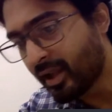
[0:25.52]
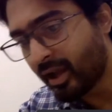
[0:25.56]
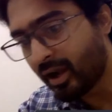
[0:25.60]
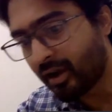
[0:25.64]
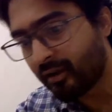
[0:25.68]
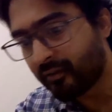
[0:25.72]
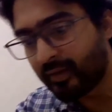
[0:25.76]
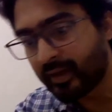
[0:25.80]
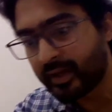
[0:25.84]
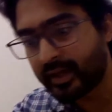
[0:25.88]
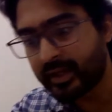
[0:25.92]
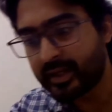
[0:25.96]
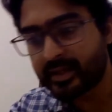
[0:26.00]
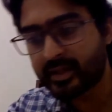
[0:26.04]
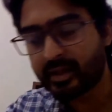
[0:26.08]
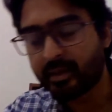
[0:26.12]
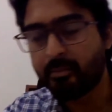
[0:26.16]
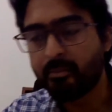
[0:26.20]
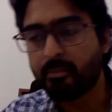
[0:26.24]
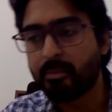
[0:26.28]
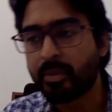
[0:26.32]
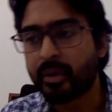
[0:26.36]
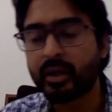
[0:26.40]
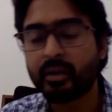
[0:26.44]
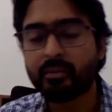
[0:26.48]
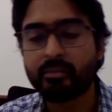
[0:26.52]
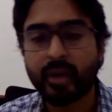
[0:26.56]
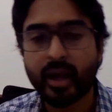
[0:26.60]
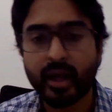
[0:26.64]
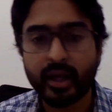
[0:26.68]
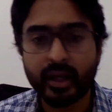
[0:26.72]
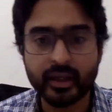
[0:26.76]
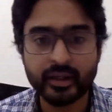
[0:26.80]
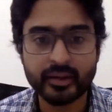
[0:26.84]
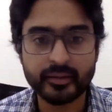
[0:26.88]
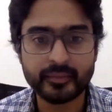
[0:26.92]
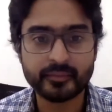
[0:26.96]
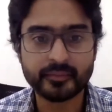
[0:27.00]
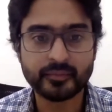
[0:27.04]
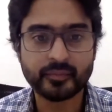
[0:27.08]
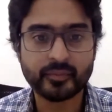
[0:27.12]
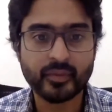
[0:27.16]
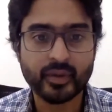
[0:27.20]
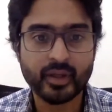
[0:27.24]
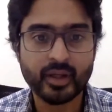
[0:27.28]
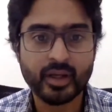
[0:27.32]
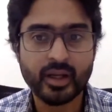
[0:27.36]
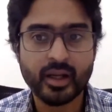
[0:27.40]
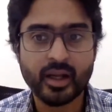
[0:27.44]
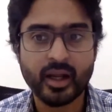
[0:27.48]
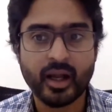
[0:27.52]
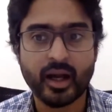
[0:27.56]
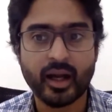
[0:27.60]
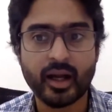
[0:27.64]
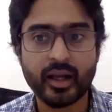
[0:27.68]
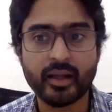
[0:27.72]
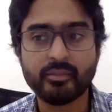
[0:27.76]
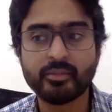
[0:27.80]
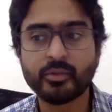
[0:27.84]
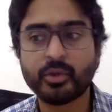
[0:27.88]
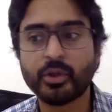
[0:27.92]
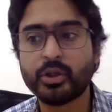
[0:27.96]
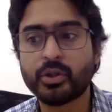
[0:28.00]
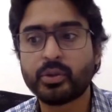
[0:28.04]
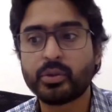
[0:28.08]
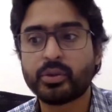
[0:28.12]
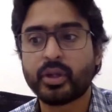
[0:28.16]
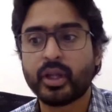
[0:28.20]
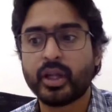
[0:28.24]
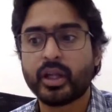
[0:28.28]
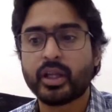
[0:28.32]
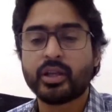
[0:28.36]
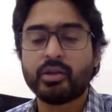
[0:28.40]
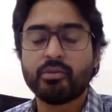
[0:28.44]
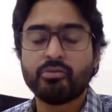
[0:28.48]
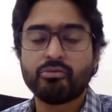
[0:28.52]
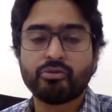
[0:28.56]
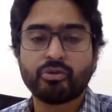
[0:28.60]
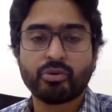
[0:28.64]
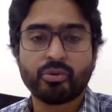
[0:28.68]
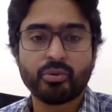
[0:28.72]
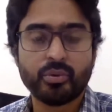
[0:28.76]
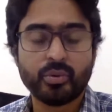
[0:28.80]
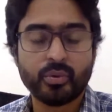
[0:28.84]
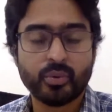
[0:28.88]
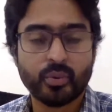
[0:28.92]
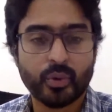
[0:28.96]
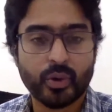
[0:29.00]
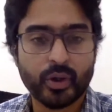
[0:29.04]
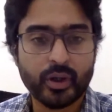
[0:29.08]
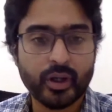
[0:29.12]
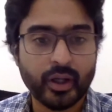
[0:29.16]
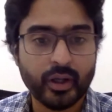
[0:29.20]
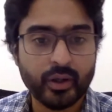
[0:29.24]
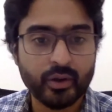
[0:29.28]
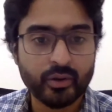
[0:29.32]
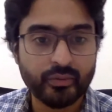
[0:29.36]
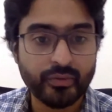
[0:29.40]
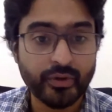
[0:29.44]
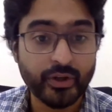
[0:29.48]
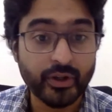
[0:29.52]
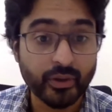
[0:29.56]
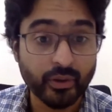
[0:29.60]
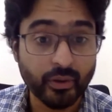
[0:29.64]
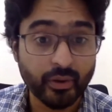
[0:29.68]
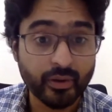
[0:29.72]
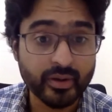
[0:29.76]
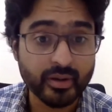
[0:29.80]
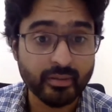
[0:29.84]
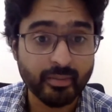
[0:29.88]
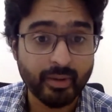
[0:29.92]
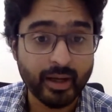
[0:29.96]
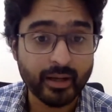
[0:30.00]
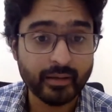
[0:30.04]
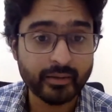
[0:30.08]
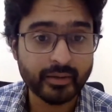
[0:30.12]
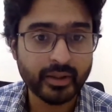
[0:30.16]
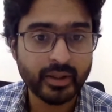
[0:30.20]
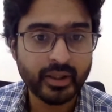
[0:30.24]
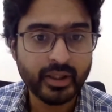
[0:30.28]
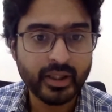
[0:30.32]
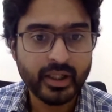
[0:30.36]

a very simple manner, I am going to take you through what Eof talks about